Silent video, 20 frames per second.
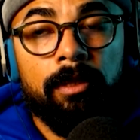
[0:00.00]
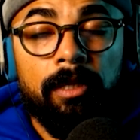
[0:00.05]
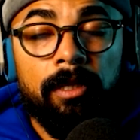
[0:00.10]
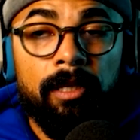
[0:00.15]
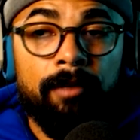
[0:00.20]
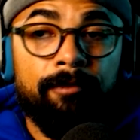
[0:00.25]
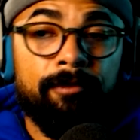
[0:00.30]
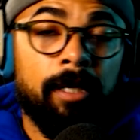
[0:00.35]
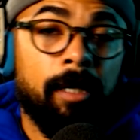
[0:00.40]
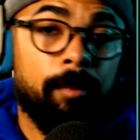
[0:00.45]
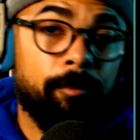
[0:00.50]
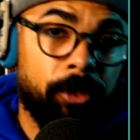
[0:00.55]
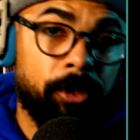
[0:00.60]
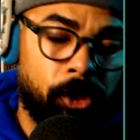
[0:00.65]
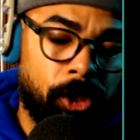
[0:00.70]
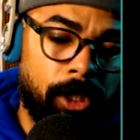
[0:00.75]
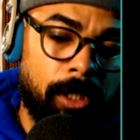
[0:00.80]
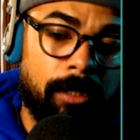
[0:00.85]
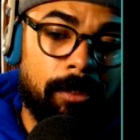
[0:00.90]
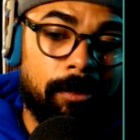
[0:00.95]
if not
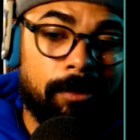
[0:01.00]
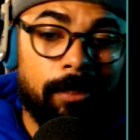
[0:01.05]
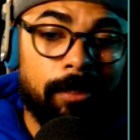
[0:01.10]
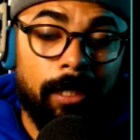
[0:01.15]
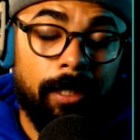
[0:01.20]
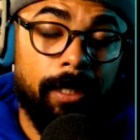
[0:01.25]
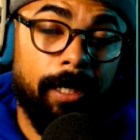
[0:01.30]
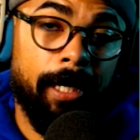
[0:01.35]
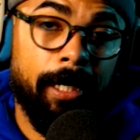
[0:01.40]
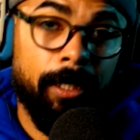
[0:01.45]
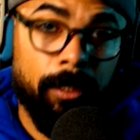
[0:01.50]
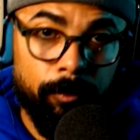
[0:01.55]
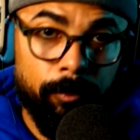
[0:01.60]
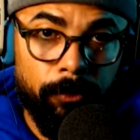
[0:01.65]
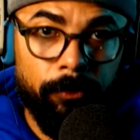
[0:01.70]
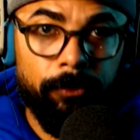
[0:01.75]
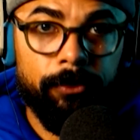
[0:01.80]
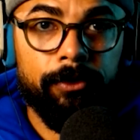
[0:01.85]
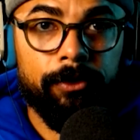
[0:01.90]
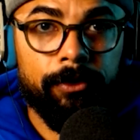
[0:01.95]
machines, say
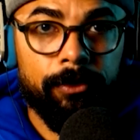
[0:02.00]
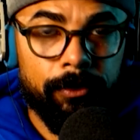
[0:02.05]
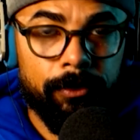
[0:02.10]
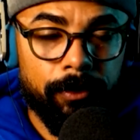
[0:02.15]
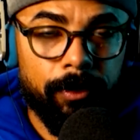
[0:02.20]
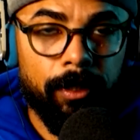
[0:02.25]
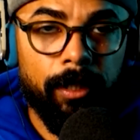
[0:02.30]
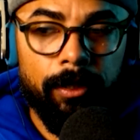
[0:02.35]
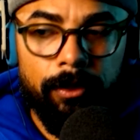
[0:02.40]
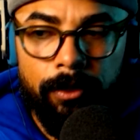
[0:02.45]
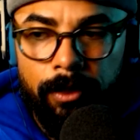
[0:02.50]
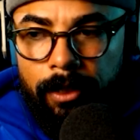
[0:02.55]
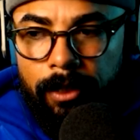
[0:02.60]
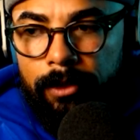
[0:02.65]
animals, okay? You guys